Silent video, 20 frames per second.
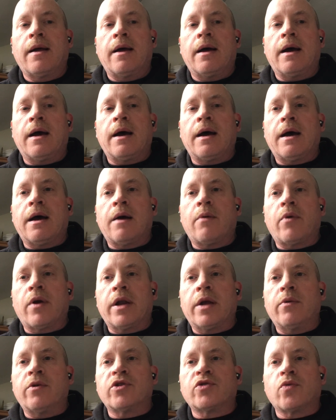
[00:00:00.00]
uh, when
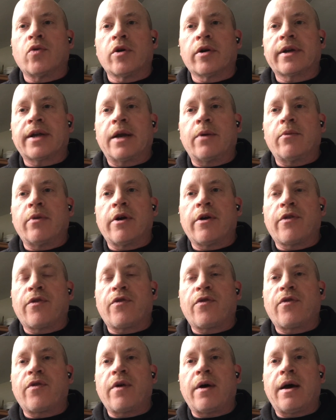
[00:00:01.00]
he was working with
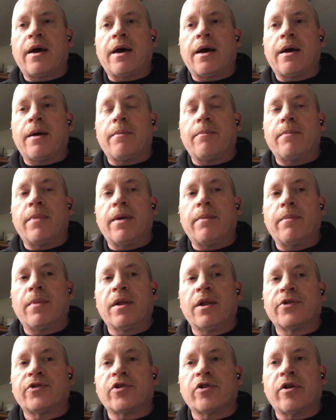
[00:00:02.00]
uh,
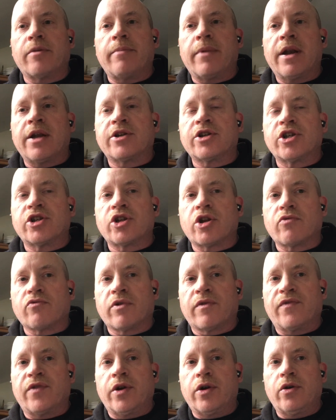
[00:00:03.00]
military miniatures in
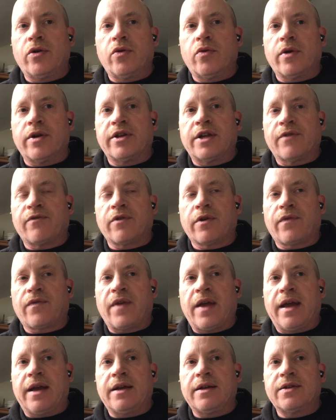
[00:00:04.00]
review and different
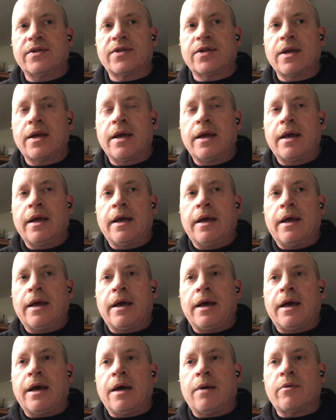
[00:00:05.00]
things,
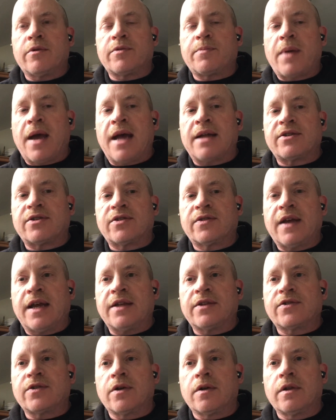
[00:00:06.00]
uh, with Pat
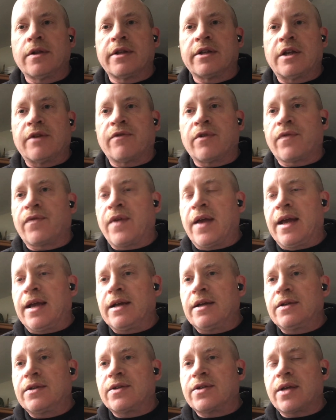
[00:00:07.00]
Stansel and different
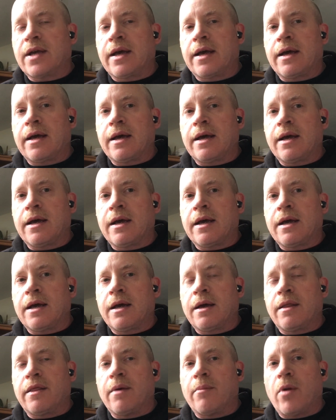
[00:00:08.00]
things, uh,
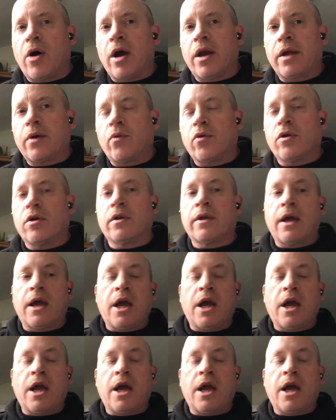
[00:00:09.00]
in the modeling world.